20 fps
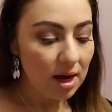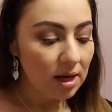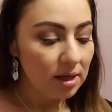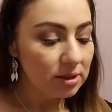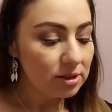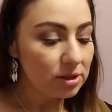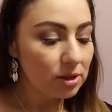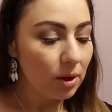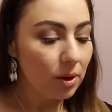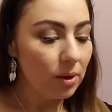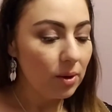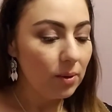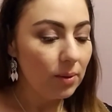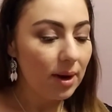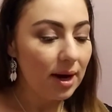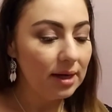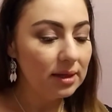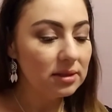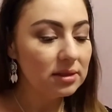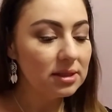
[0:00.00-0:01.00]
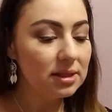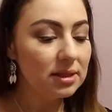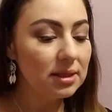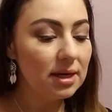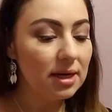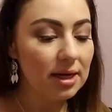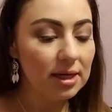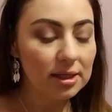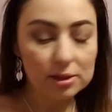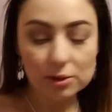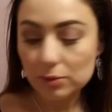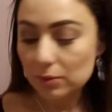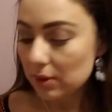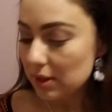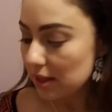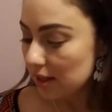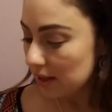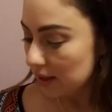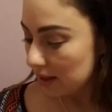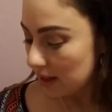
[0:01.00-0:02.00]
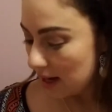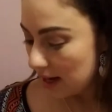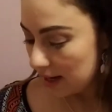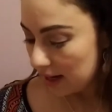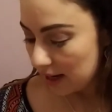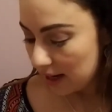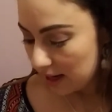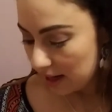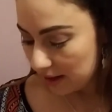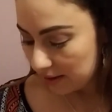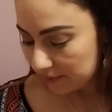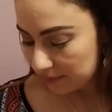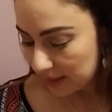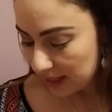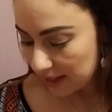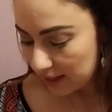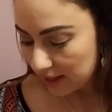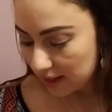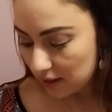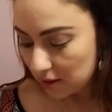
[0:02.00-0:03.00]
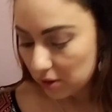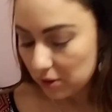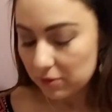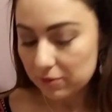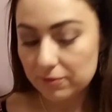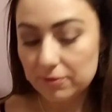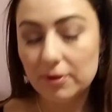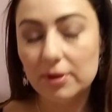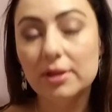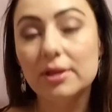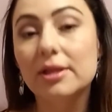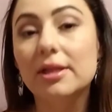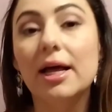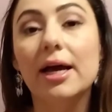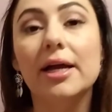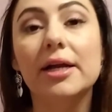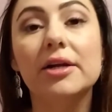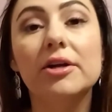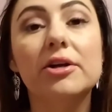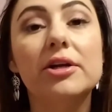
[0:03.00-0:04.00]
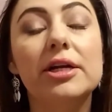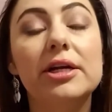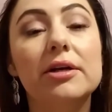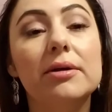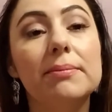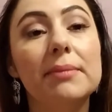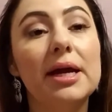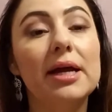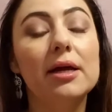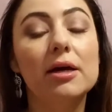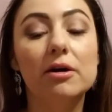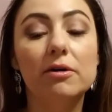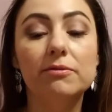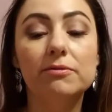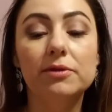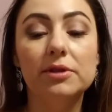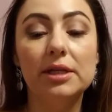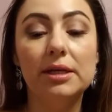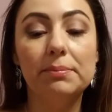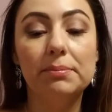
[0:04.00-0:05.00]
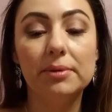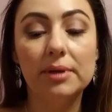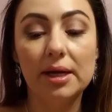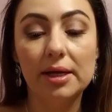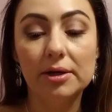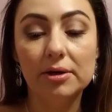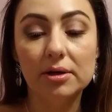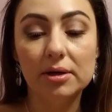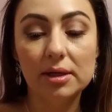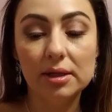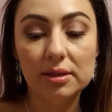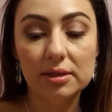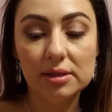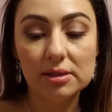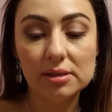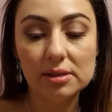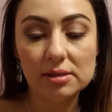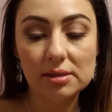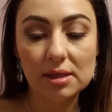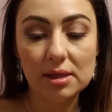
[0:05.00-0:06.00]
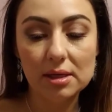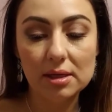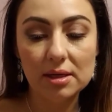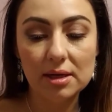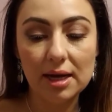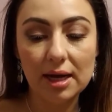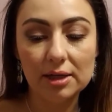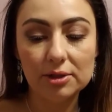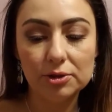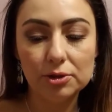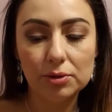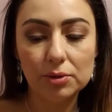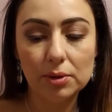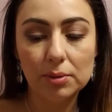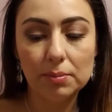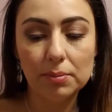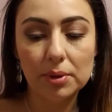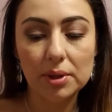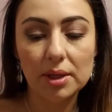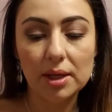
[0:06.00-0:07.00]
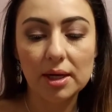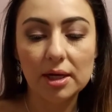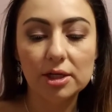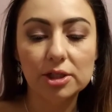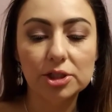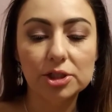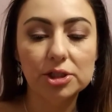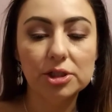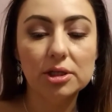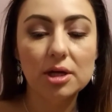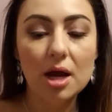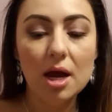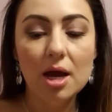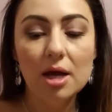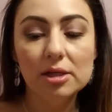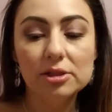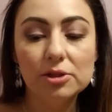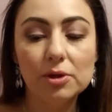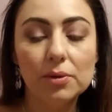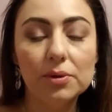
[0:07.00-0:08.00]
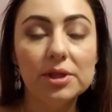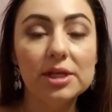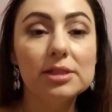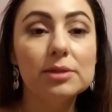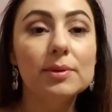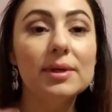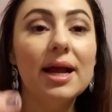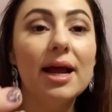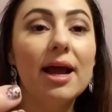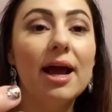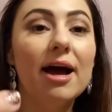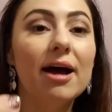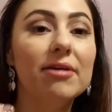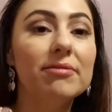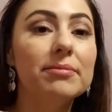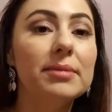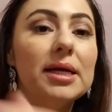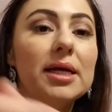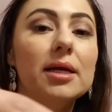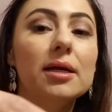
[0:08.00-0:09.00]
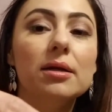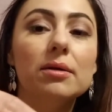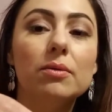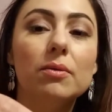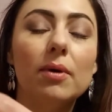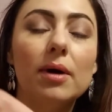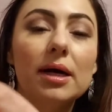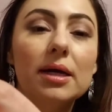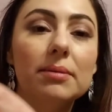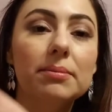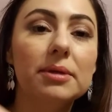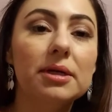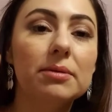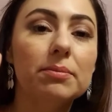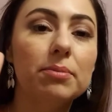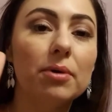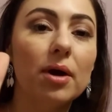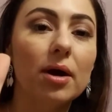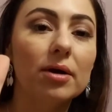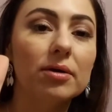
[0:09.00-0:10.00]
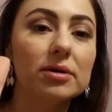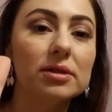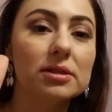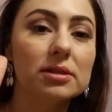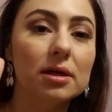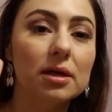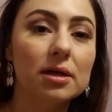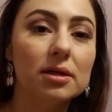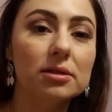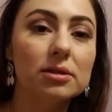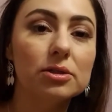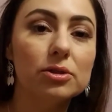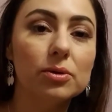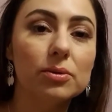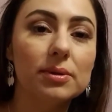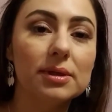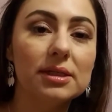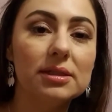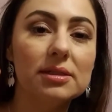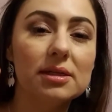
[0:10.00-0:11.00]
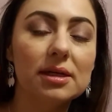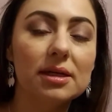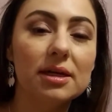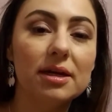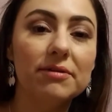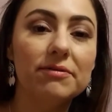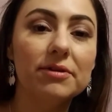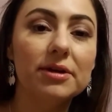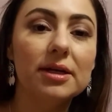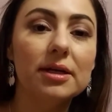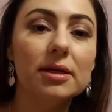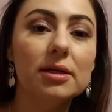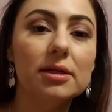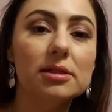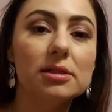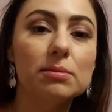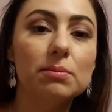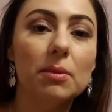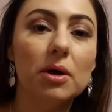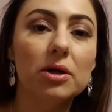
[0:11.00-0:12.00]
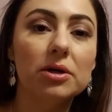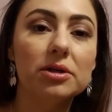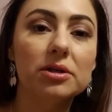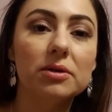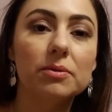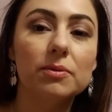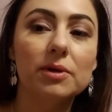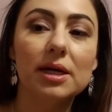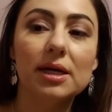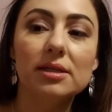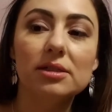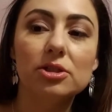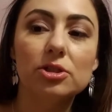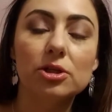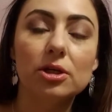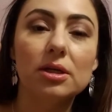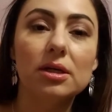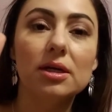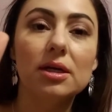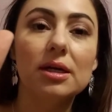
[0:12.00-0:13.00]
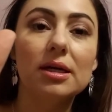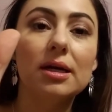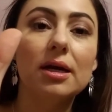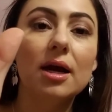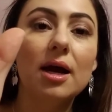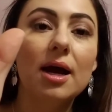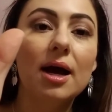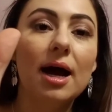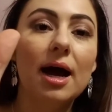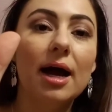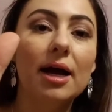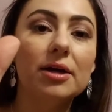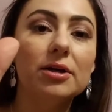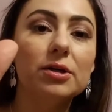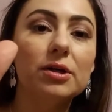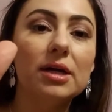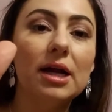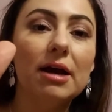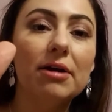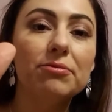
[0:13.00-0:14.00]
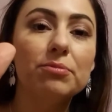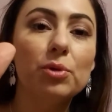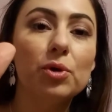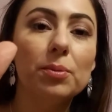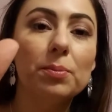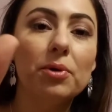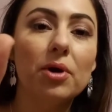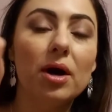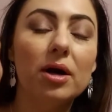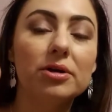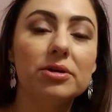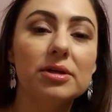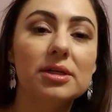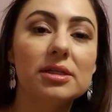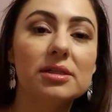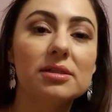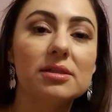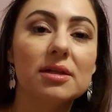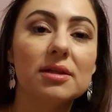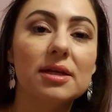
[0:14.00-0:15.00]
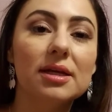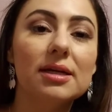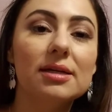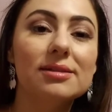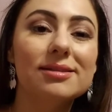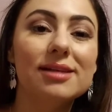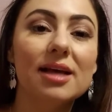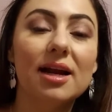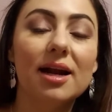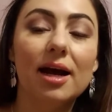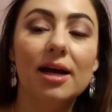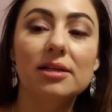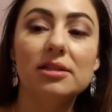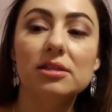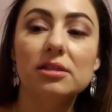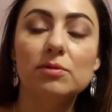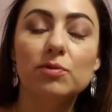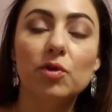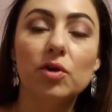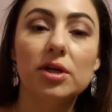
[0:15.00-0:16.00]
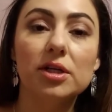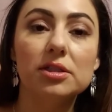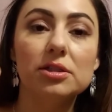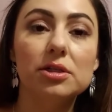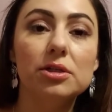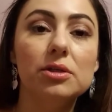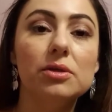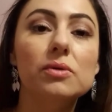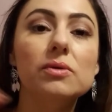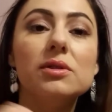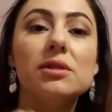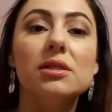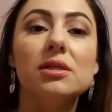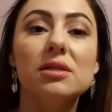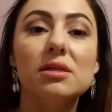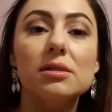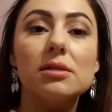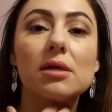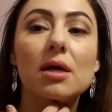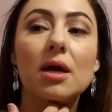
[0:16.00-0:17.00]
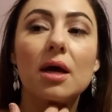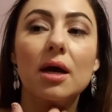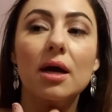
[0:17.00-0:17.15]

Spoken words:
So on to the next one. I have my e.l.f. liner here, my e.l.f. lip liner, and this is a natural blush. So this one I have made quite a bit of progress on, so it's significantly smaller than when I started. I could have more progress. The thing is that I just forget to use this.